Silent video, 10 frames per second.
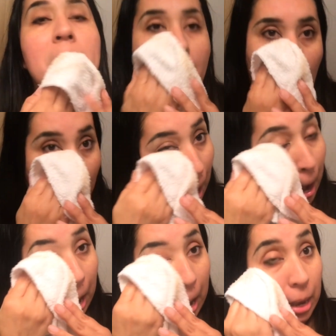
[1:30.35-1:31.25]
But look how
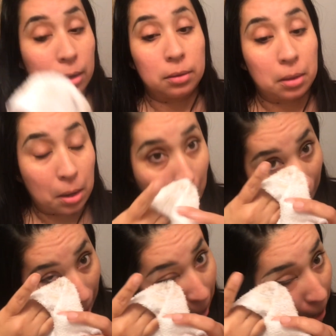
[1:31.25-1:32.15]
dirty that brush was.
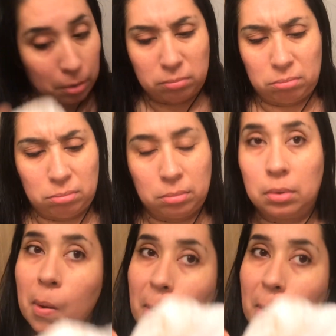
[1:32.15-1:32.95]
But not only that,